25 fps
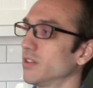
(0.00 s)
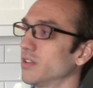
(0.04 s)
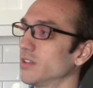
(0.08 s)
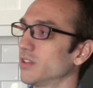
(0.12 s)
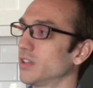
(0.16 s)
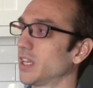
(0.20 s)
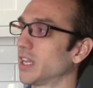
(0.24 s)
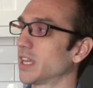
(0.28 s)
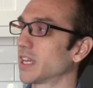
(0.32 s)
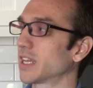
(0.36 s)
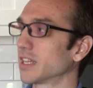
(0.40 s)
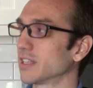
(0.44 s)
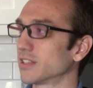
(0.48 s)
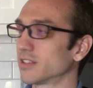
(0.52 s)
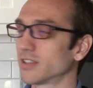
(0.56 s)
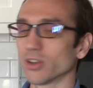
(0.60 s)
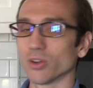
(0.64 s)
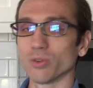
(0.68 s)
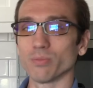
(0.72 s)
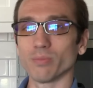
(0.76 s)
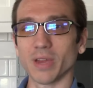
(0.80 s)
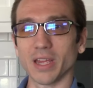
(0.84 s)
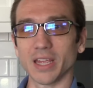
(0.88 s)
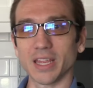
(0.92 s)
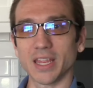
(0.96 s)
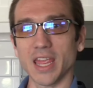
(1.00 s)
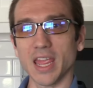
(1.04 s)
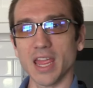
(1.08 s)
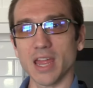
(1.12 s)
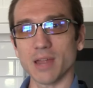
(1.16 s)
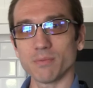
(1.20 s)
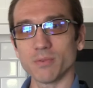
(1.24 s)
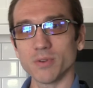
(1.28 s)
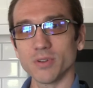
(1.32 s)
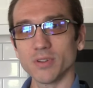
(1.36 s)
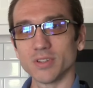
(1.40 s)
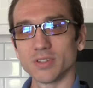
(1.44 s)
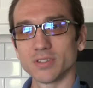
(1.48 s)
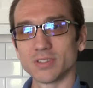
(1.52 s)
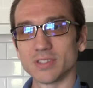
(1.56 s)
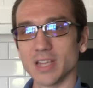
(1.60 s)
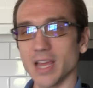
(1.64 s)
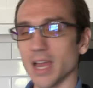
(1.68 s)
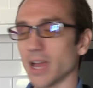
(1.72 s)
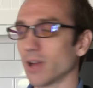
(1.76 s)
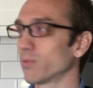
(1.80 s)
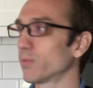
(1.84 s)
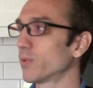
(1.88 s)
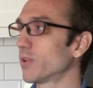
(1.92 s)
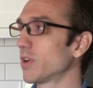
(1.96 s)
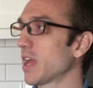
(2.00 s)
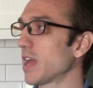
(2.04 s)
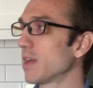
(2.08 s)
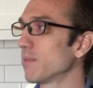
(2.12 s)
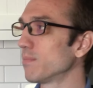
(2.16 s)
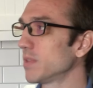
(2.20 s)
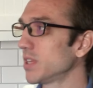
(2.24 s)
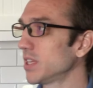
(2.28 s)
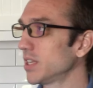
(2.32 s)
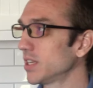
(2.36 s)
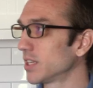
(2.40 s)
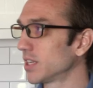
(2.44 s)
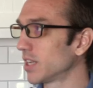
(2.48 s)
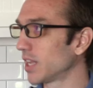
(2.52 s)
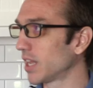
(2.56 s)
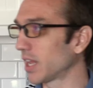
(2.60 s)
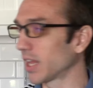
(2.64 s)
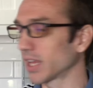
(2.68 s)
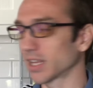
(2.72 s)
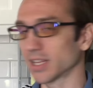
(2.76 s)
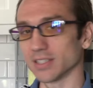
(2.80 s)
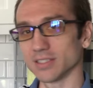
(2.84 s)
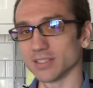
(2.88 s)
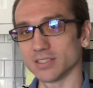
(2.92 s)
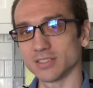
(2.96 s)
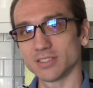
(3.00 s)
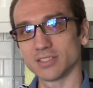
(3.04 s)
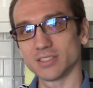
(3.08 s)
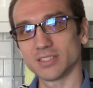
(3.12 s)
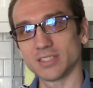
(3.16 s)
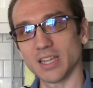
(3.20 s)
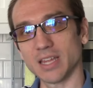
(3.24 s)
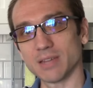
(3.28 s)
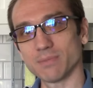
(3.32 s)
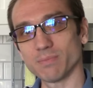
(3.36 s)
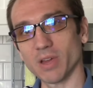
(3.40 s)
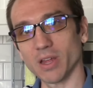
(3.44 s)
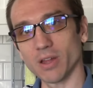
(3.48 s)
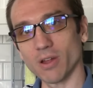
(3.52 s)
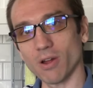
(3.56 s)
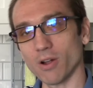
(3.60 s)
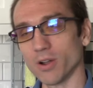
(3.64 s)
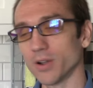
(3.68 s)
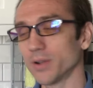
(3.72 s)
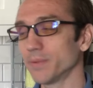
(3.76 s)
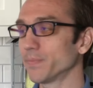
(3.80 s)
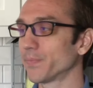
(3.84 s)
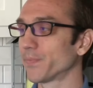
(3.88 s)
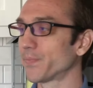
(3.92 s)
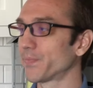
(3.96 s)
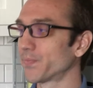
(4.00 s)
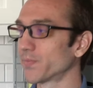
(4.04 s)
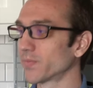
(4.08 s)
Then I can tilt my camera downward at me, and then I can extend my arm.